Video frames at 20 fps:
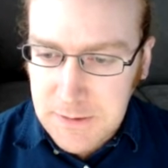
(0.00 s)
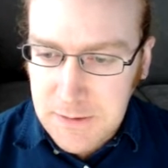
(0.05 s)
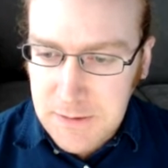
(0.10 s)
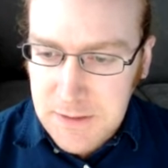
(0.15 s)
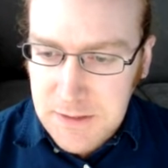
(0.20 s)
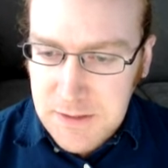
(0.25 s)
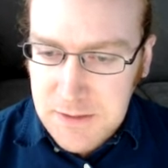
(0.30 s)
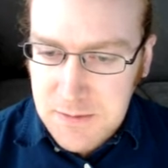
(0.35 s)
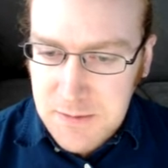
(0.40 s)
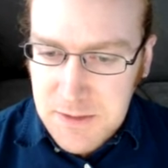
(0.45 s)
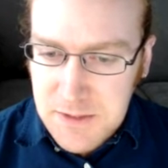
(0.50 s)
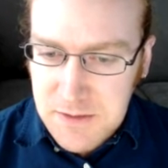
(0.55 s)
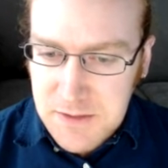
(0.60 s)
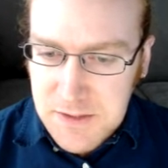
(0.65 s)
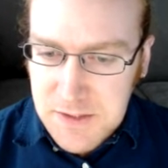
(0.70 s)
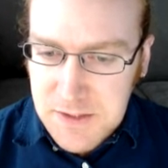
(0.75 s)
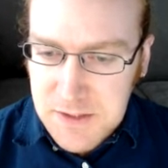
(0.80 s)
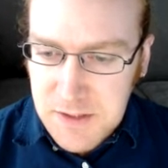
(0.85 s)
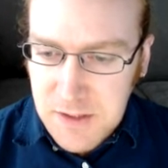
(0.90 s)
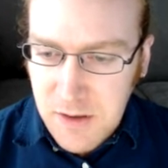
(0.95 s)
Not to mention,
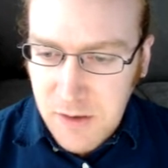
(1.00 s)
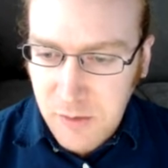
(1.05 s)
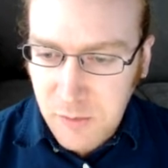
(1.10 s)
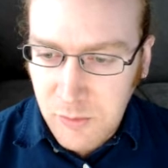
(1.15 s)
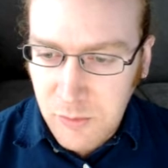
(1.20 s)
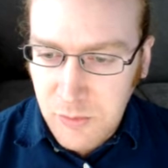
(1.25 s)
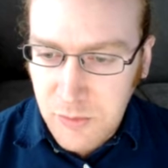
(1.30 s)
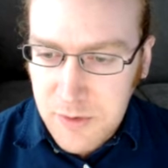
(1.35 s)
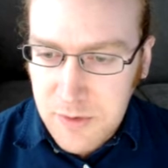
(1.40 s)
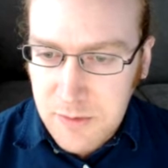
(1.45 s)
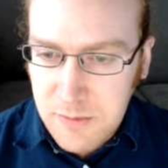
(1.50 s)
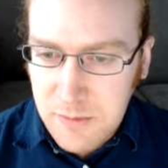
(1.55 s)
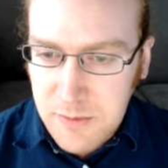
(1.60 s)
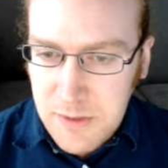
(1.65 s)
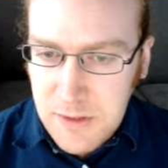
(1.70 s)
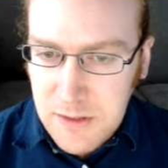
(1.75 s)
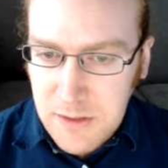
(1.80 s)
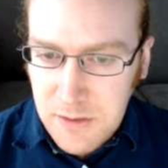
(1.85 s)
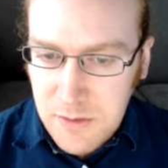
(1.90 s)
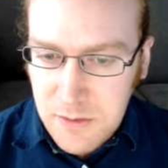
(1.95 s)
this is all really,
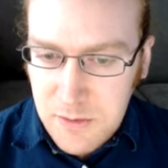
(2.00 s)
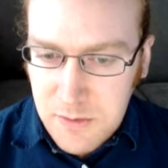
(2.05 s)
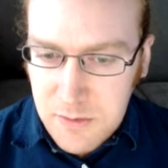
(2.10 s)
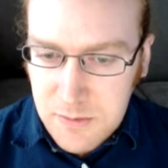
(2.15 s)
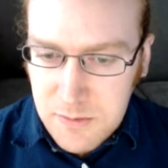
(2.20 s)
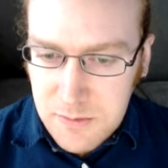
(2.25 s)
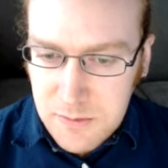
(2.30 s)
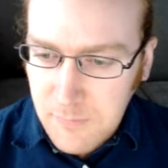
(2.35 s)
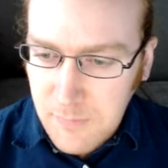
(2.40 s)
really low.